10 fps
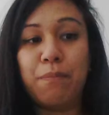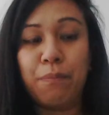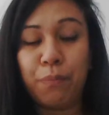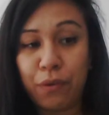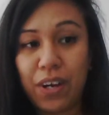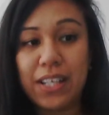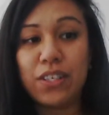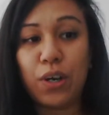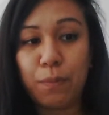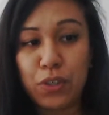provides
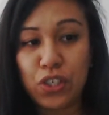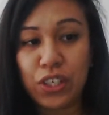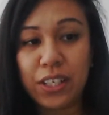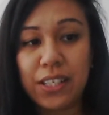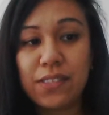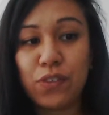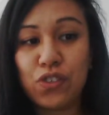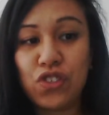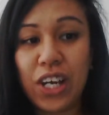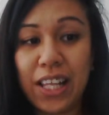opportunities for
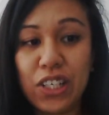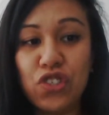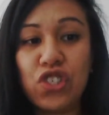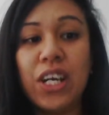challenge,